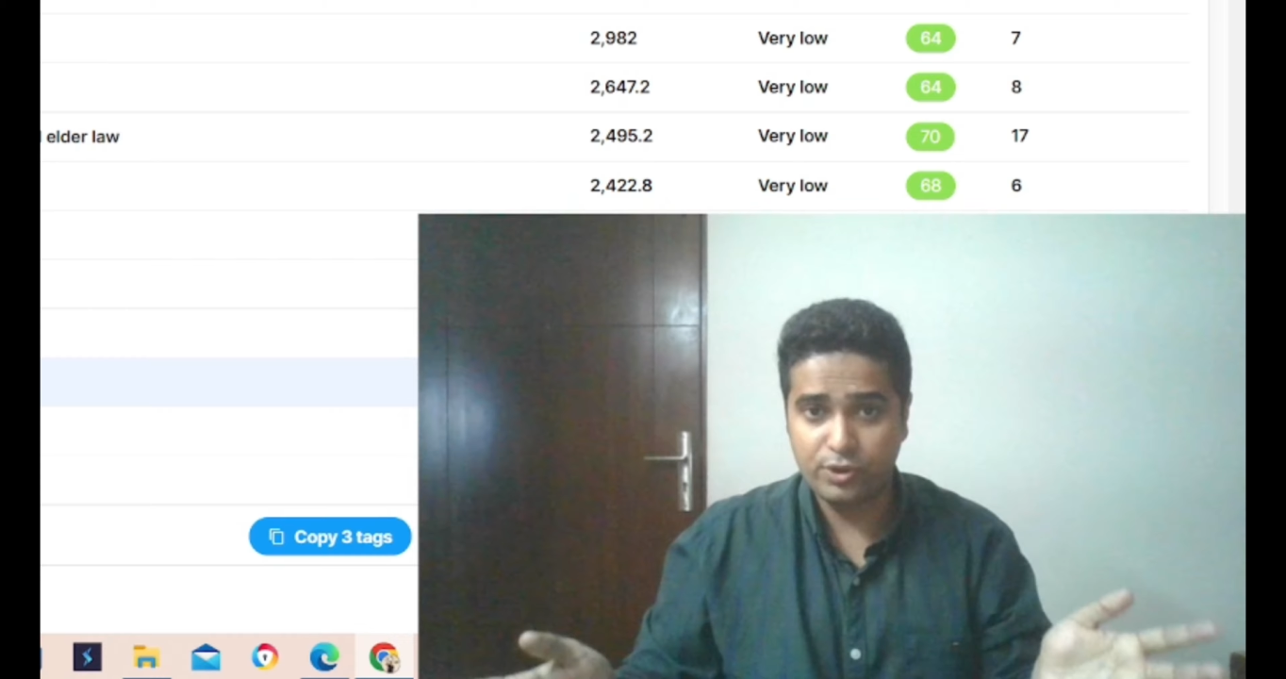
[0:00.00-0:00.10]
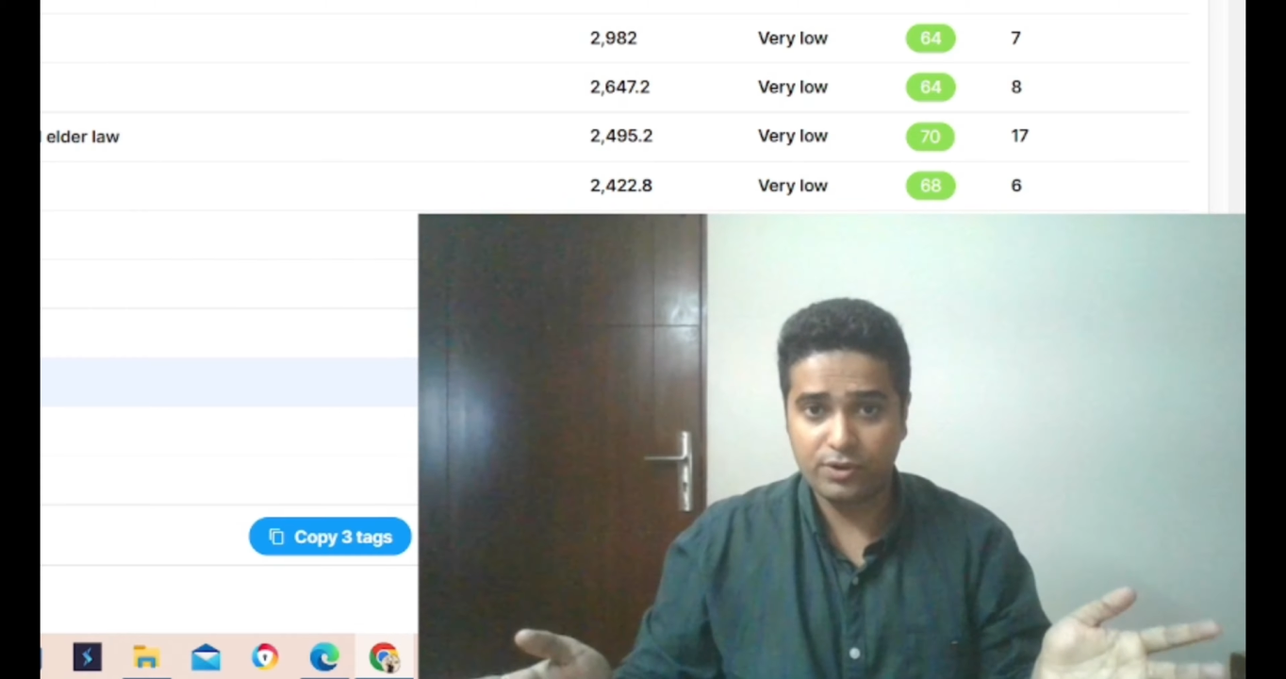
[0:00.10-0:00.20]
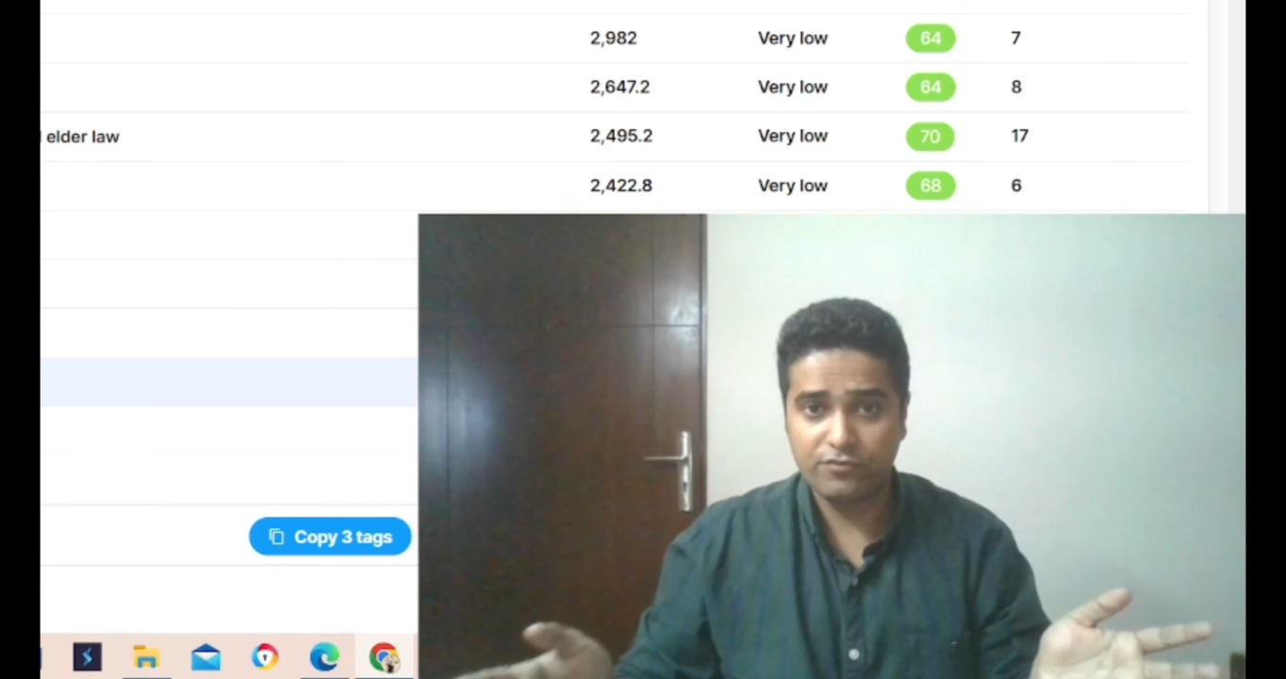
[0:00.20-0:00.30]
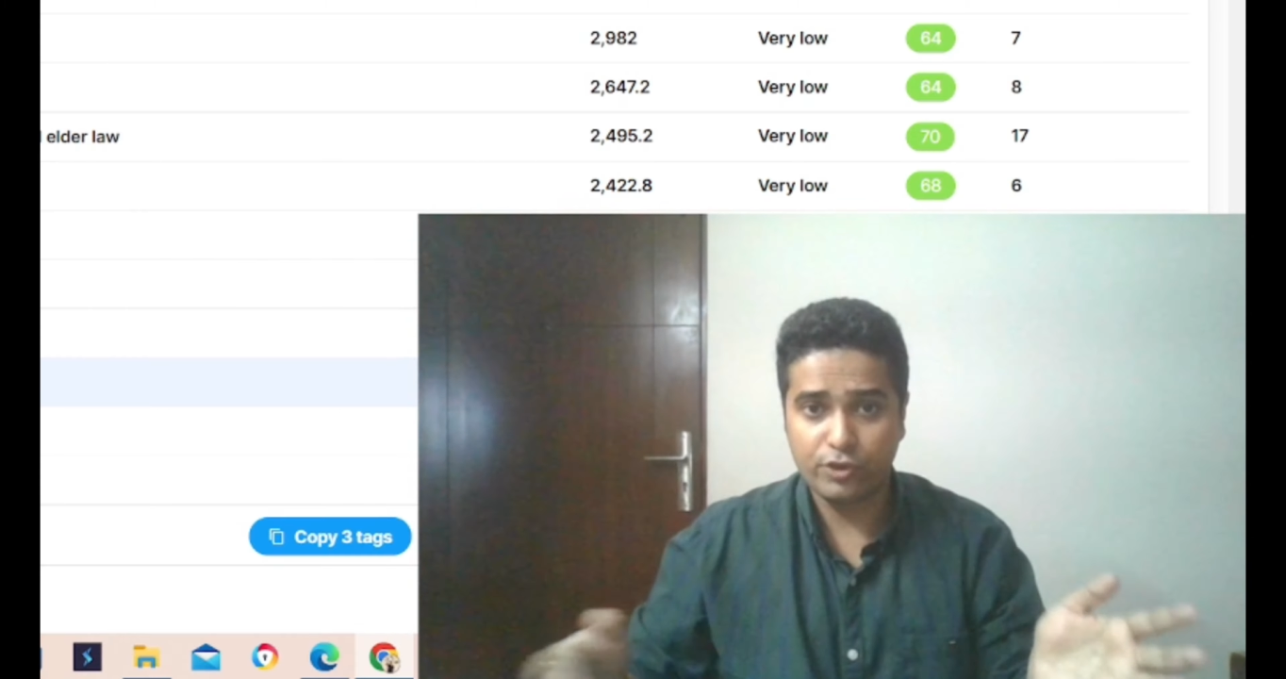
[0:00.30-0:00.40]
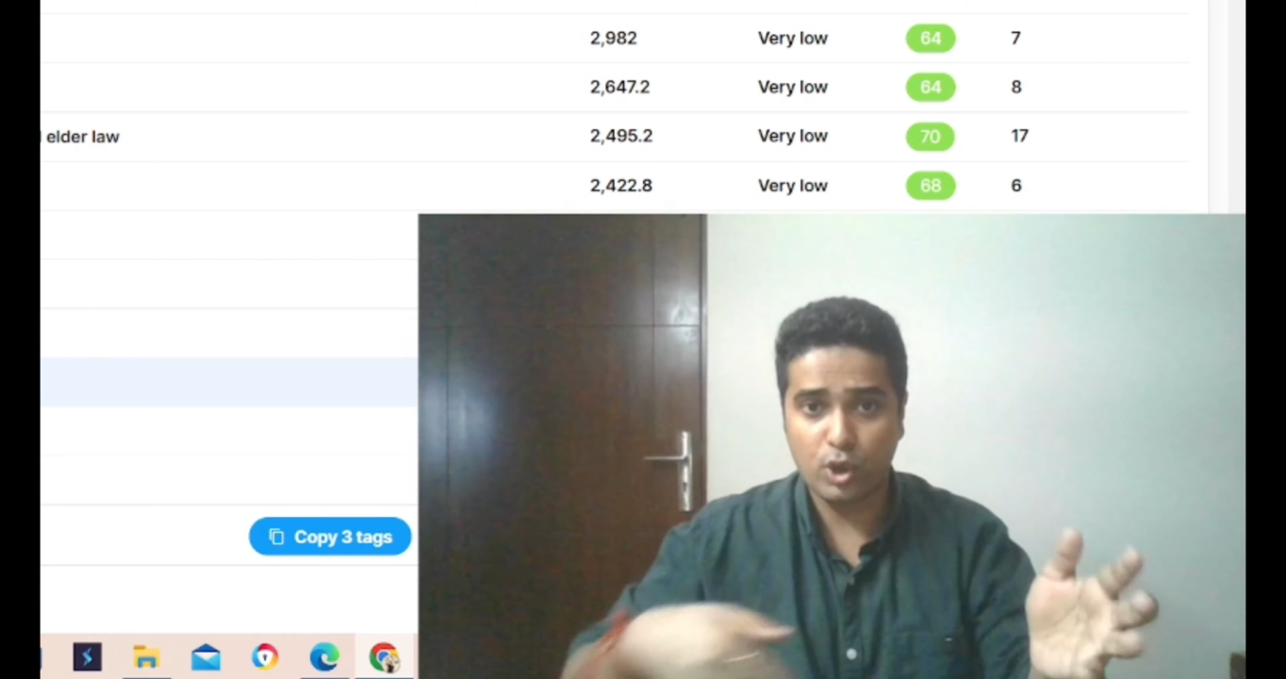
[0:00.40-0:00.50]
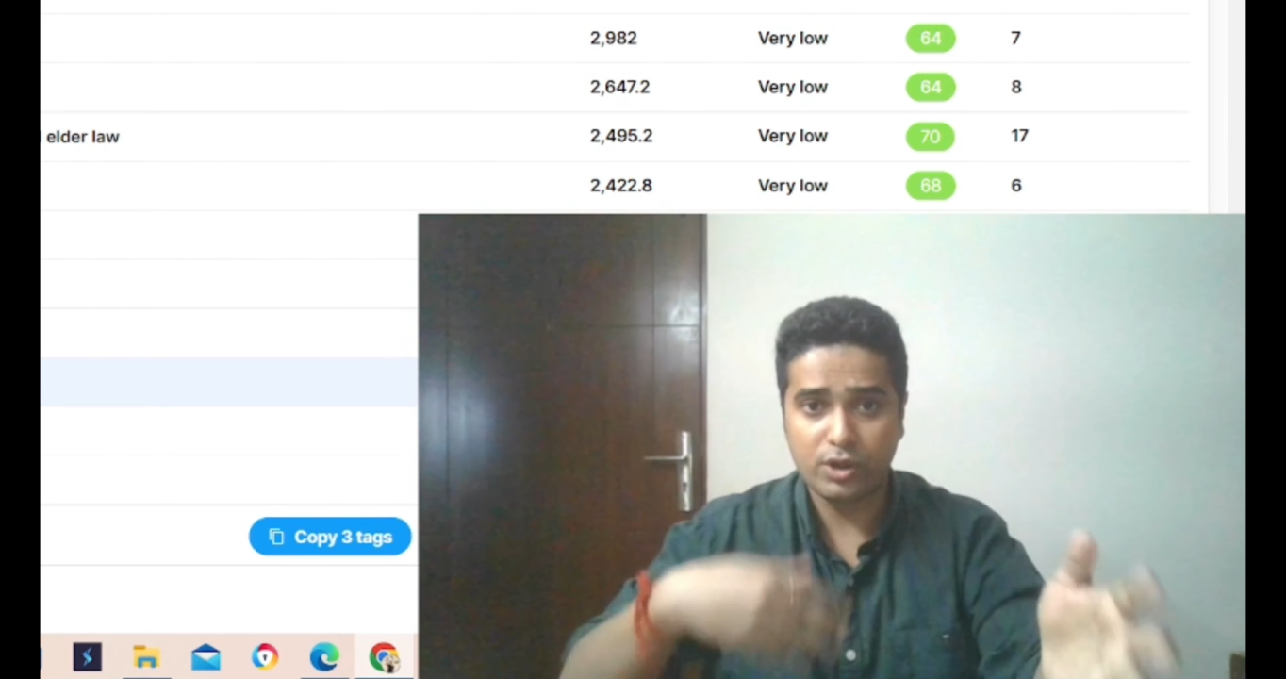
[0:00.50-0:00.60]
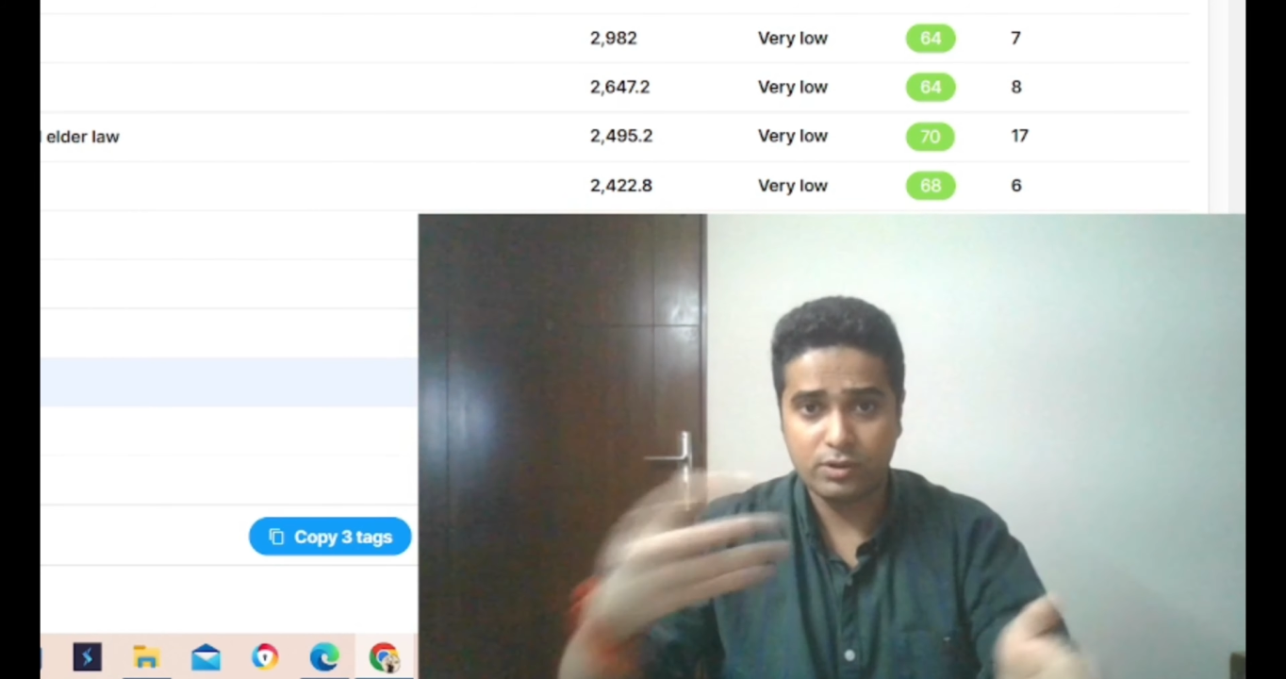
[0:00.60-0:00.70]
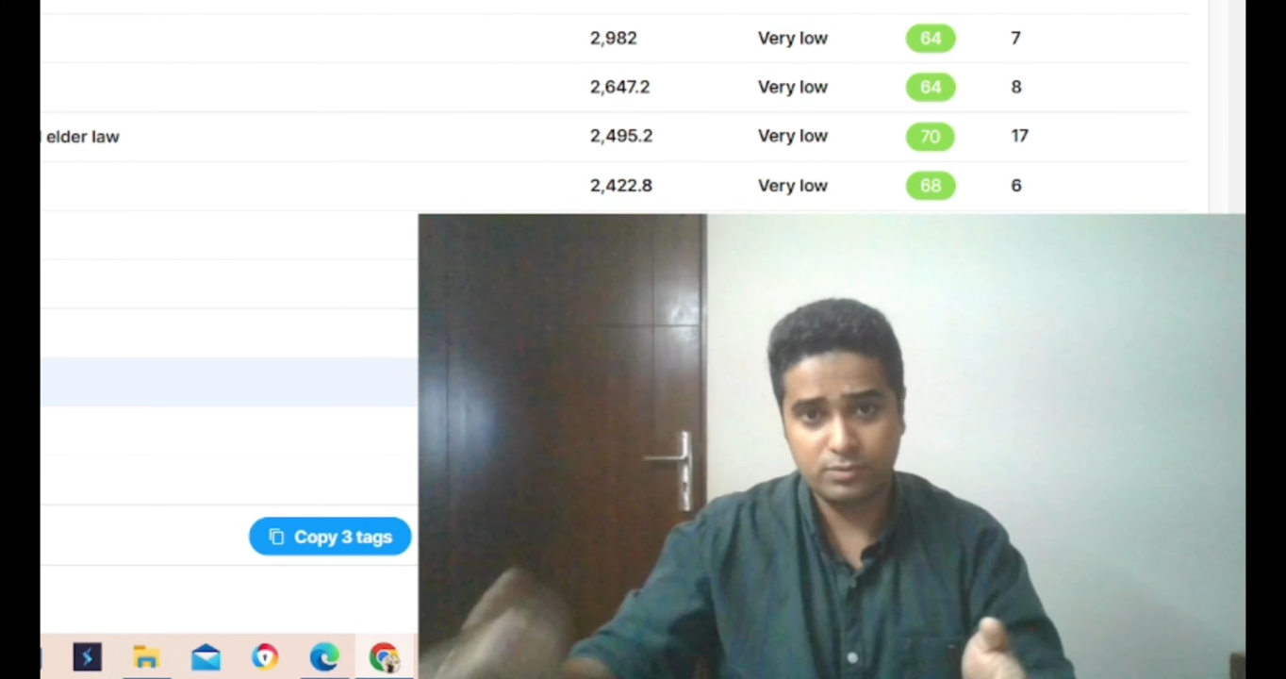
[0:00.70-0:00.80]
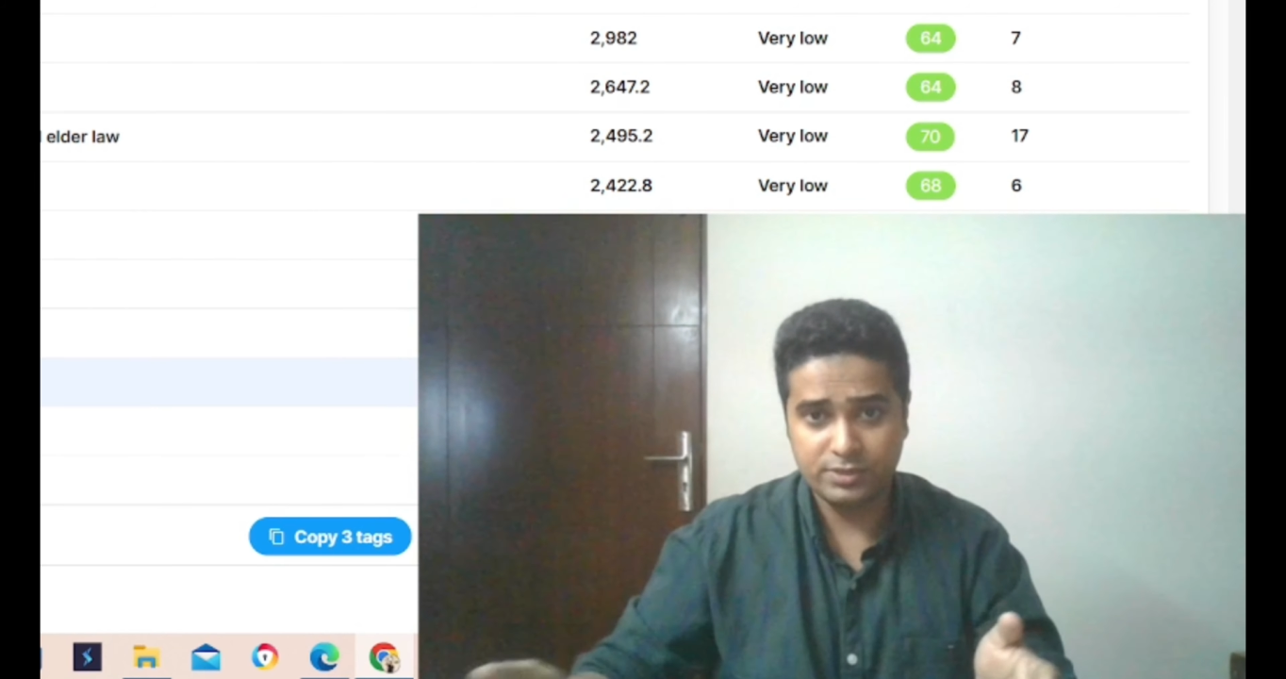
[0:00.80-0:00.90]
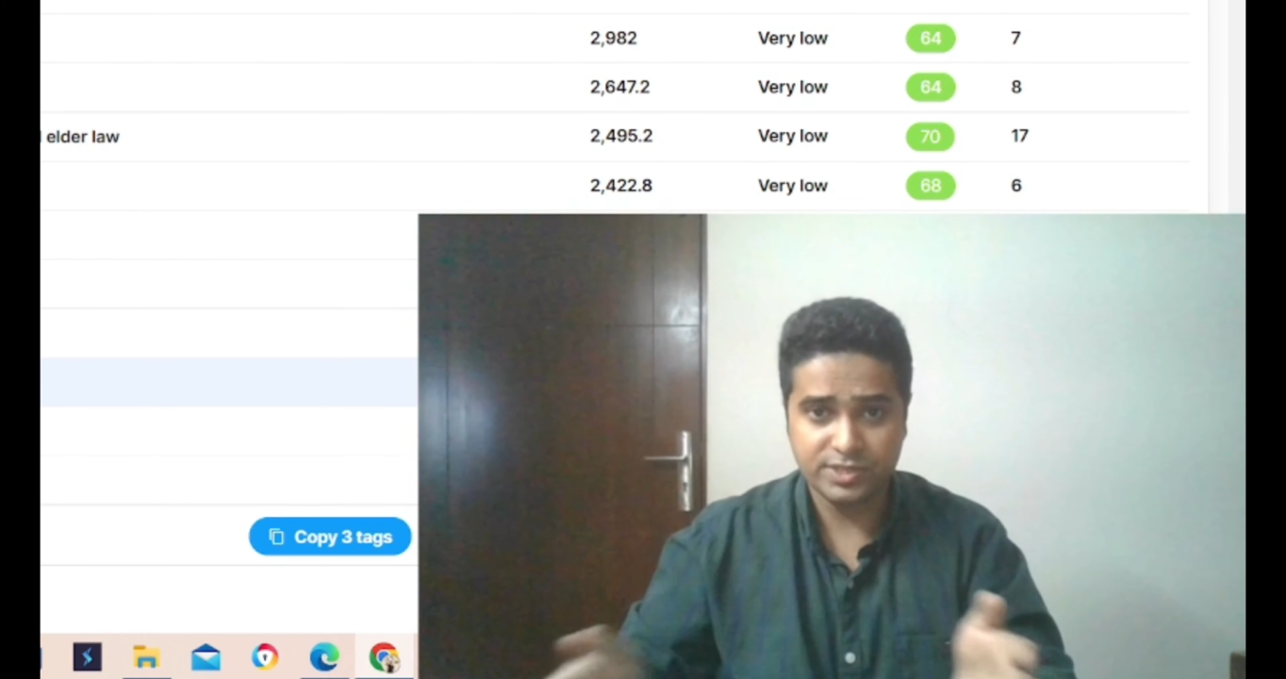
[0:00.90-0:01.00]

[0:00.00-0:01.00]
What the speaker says: for your